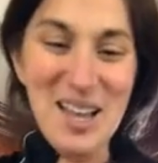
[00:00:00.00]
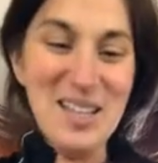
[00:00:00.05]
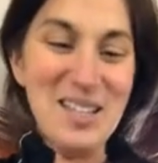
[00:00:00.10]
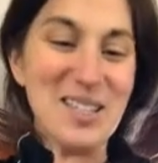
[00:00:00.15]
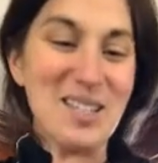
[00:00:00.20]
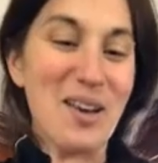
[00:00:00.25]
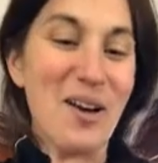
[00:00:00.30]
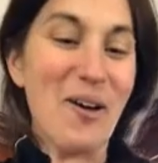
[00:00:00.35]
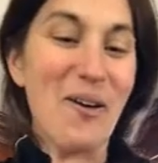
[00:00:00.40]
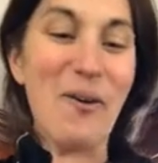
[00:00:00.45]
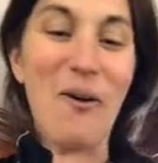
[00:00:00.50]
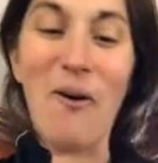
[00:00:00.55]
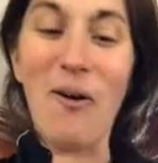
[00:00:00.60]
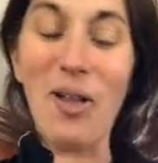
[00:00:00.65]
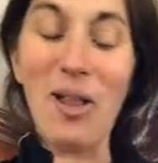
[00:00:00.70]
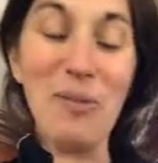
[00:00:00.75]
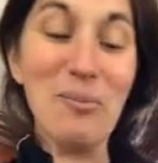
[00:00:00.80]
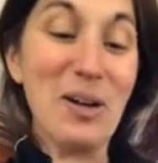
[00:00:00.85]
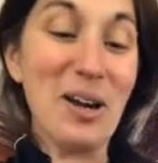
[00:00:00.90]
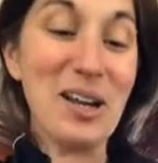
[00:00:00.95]
So
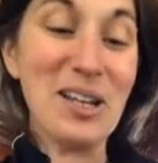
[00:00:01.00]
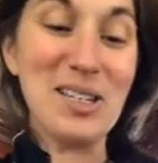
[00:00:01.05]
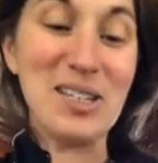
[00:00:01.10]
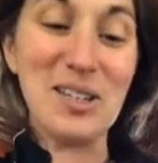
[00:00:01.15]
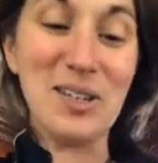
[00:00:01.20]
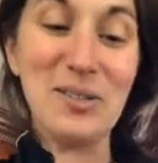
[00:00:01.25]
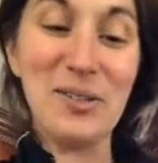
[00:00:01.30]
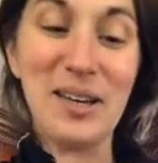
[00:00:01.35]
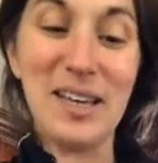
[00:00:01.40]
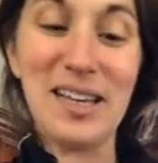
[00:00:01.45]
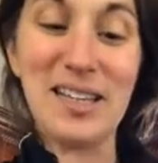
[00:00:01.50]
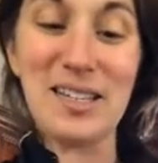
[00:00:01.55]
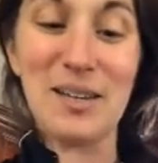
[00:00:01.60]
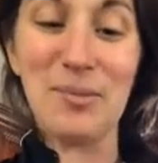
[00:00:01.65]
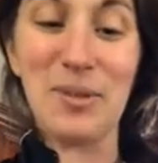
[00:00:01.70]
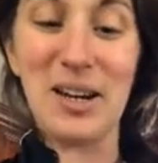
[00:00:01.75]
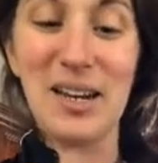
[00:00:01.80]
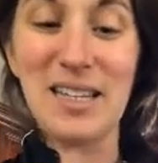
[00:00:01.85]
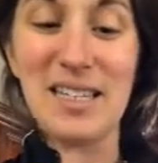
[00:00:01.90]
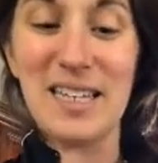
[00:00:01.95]
all I'm going to do is
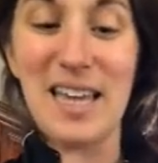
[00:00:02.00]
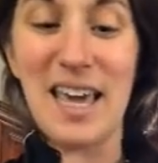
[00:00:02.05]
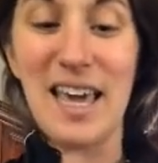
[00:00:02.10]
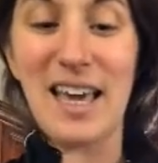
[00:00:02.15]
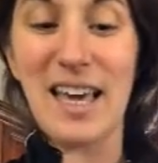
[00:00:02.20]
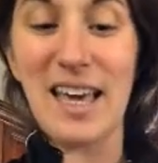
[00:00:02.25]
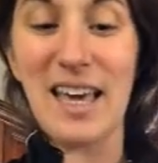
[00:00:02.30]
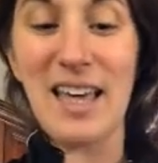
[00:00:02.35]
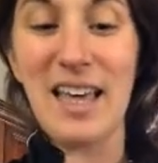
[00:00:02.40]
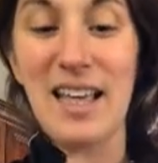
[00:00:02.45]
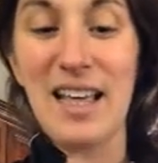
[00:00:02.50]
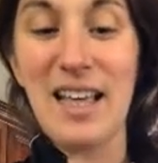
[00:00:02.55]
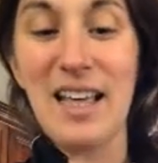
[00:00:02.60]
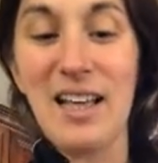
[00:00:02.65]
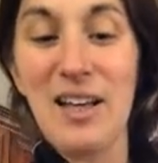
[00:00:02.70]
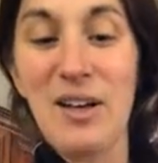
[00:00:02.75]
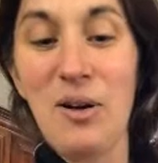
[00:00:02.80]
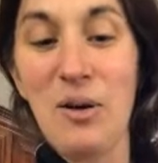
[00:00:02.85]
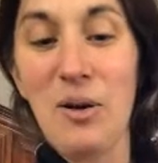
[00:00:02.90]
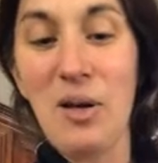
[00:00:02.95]
I'm going to take
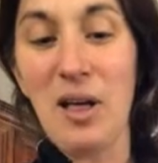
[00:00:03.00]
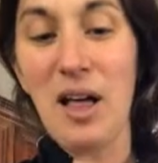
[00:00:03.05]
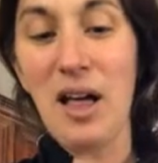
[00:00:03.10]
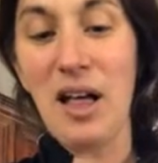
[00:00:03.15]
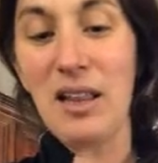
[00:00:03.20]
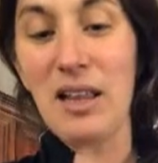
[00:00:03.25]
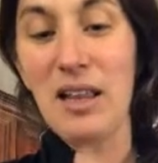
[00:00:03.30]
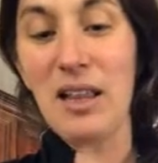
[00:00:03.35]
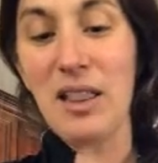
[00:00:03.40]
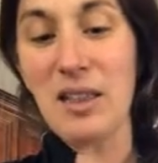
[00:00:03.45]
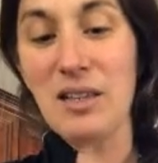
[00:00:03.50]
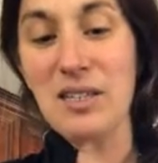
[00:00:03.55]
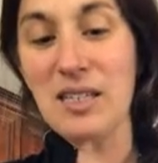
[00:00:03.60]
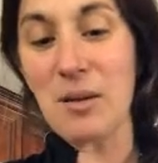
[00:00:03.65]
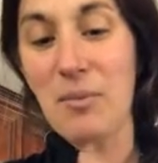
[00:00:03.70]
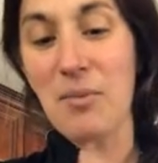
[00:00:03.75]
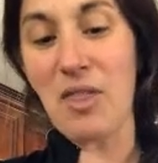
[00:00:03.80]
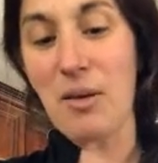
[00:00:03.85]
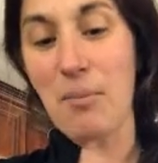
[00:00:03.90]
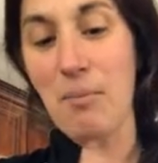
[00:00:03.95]

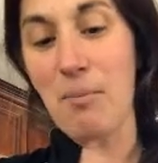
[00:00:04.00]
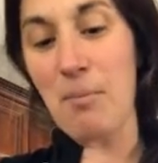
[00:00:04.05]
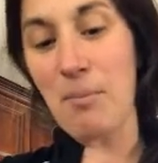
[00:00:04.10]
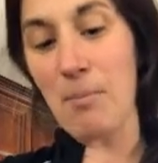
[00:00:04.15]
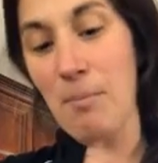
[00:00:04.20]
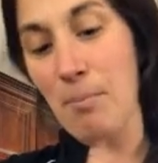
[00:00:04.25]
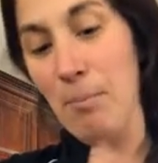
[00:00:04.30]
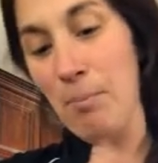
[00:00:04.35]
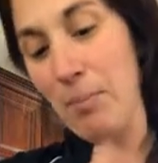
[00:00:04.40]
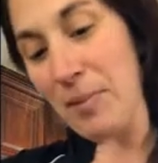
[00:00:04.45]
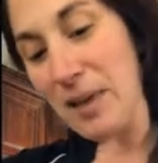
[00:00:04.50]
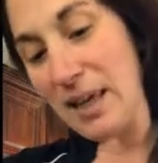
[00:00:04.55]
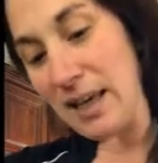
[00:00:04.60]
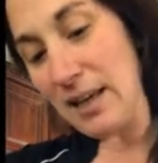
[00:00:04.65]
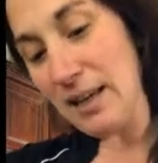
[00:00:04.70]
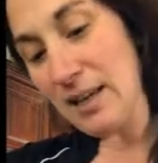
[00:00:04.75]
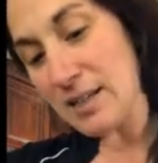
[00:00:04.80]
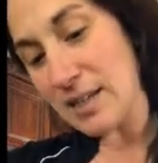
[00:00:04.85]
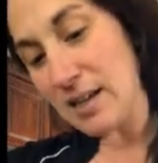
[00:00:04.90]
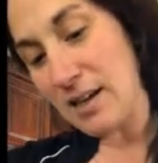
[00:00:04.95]
some of the
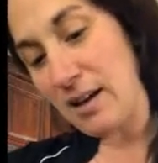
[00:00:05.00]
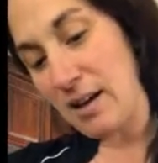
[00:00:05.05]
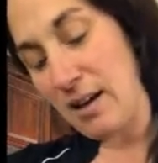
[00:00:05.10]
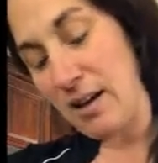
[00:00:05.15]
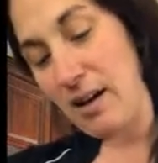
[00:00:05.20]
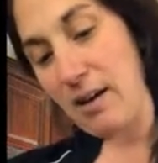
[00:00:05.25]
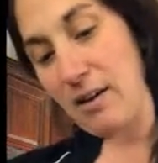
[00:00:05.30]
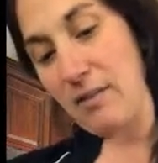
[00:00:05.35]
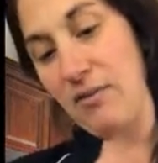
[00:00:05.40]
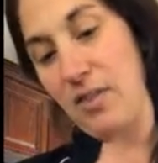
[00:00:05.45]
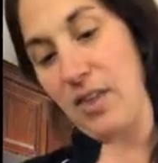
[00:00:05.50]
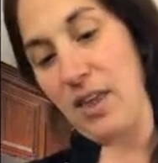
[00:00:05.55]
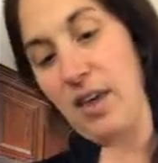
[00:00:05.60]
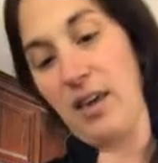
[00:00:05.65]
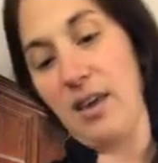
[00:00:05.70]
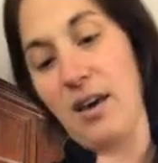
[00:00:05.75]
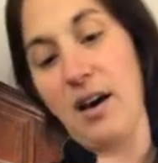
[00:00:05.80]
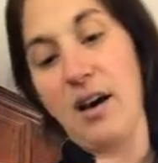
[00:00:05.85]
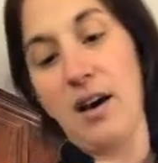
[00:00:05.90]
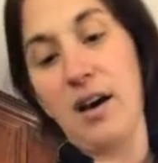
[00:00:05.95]
meat of
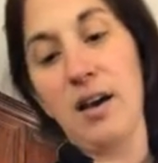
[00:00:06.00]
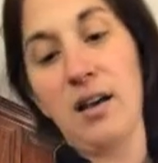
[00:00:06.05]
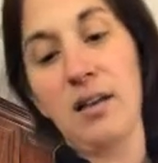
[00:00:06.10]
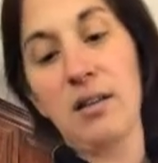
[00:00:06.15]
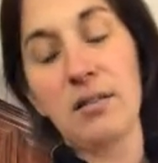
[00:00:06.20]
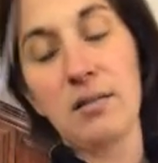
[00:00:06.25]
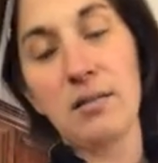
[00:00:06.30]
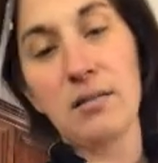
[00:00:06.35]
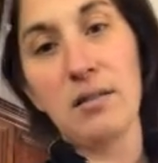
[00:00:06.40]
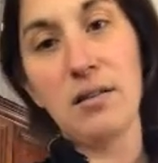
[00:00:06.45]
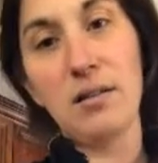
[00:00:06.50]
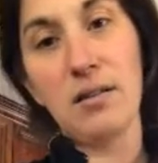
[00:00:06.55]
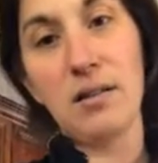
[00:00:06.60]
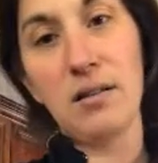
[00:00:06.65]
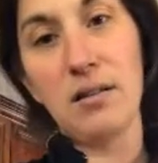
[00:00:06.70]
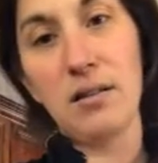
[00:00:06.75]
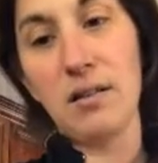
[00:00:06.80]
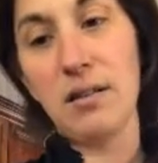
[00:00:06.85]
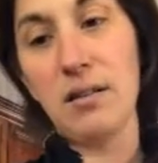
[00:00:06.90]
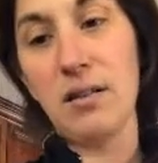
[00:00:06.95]
the
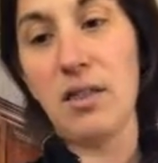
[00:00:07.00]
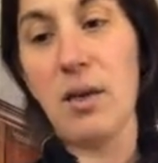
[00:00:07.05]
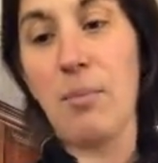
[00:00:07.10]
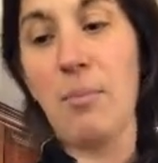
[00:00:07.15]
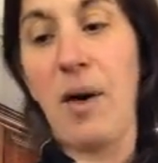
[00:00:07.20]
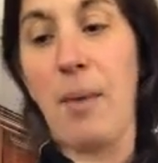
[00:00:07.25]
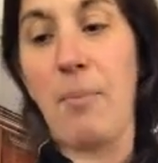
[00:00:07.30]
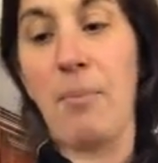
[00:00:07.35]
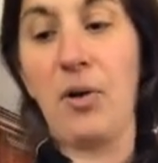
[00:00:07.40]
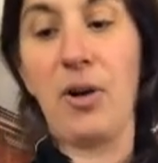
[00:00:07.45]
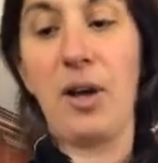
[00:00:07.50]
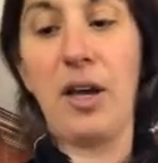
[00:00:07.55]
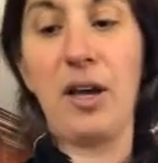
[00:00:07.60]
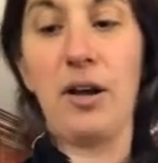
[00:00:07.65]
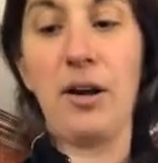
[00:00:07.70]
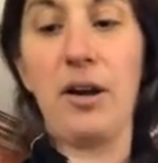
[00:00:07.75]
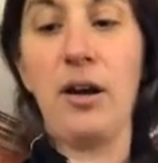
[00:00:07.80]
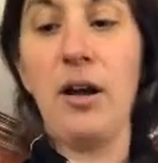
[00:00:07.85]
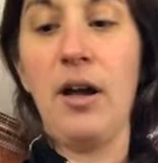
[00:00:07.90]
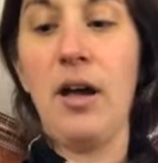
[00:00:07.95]
pepper
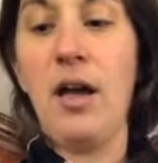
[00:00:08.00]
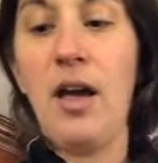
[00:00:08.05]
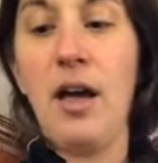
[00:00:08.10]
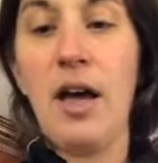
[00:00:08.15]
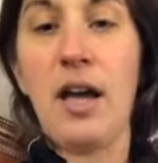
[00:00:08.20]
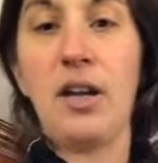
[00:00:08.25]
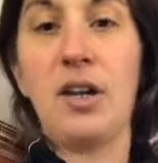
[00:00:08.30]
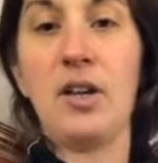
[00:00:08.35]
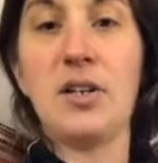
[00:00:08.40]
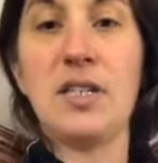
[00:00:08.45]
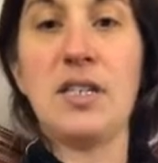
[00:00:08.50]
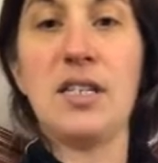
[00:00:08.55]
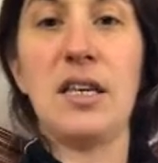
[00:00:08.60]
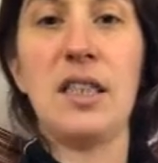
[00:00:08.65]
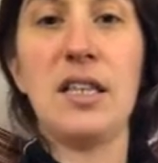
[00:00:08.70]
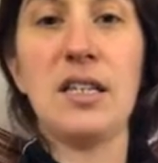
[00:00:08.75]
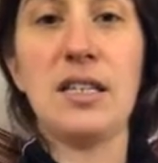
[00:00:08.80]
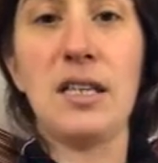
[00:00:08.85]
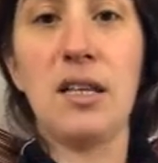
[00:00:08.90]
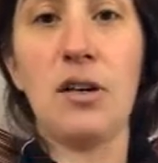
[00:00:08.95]
here, and you'll see
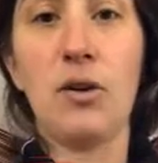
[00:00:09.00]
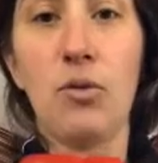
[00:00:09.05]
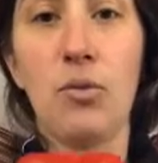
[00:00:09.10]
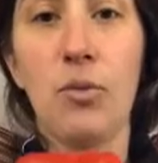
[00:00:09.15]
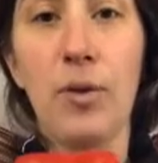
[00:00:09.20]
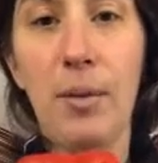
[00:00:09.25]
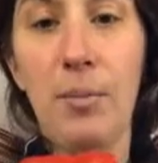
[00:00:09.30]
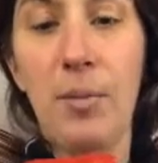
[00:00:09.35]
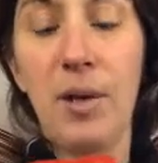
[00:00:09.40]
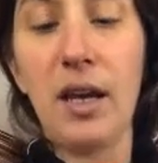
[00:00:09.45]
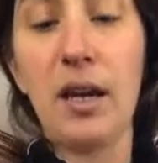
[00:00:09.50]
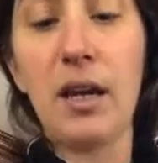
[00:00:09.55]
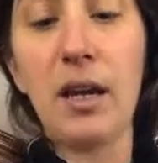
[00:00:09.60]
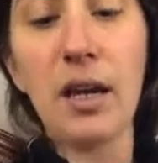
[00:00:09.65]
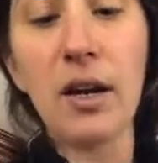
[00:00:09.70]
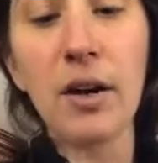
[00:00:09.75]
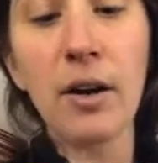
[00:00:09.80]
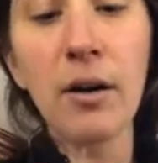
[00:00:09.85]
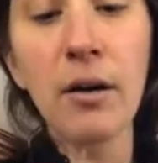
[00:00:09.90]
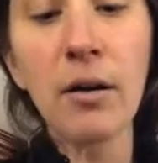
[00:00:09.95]
this little rib in
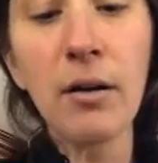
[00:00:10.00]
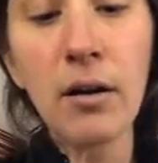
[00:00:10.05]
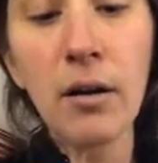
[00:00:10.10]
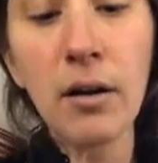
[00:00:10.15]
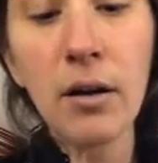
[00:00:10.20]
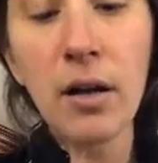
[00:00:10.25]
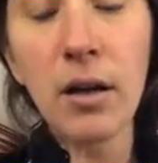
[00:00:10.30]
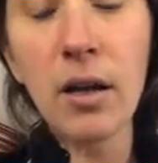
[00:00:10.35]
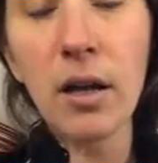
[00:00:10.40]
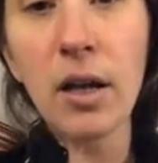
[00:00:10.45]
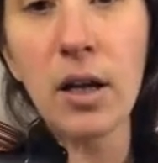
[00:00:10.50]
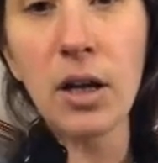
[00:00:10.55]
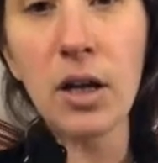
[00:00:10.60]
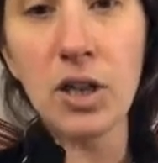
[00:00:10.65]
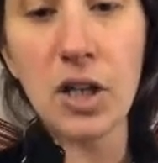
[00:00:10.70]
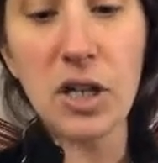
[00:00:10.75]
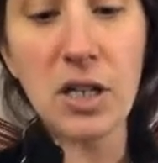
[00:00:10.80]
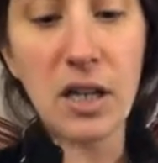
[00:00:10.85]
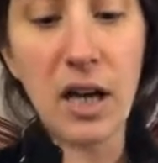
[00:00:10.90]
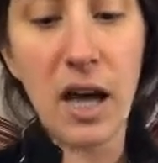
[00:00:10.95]
here.
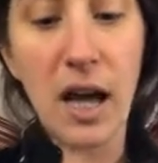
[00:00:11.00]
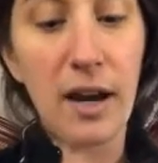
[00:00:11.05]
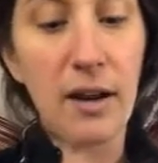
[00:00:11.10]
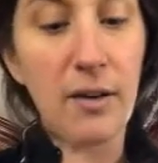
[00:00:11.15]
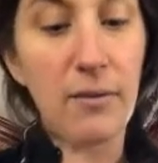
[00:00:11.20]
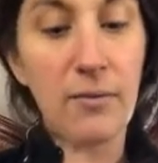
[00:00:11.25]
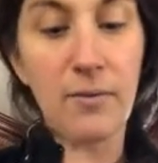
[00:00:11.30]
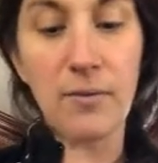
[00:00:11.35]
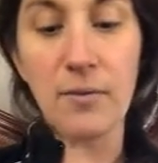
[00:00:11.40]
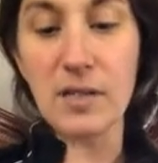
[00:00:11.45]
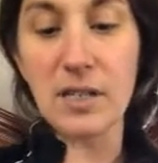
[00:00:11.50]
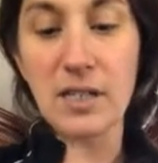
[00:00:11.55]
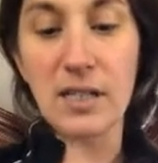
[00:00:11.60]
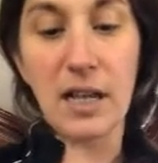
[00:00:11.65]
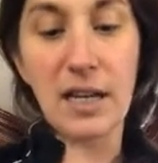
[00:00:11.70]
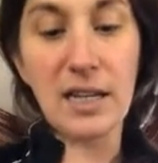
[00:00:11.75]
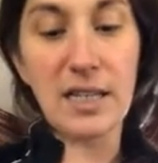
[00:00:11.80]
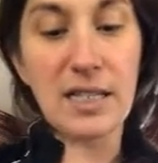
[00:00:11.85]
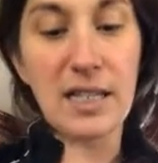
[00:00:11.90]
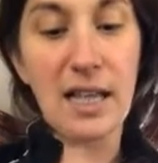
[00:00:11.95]
Just kind of
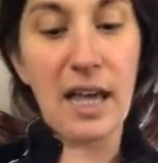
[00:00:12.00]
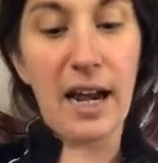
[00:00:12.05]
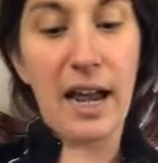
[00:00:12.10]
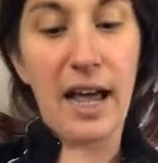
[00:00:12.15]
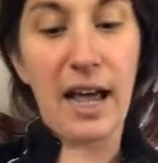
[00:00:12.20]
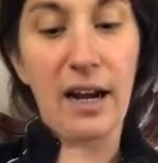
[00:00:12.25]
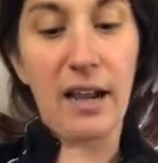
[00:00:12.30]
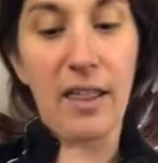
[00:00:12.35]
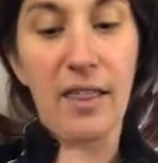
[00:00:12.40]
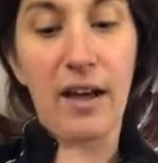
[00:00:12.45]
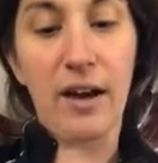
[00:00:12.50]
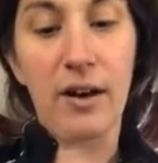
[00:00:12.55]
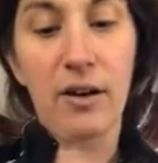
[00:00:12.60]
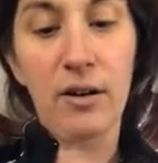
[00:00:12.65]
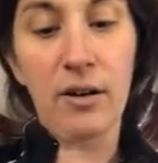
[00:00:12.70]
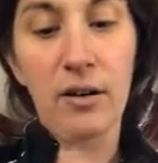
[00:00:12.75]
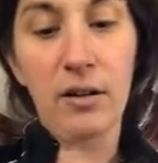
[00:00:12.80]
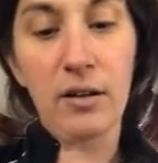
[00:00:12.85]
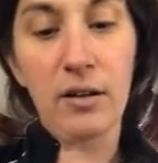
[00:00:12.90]
slice that out of there.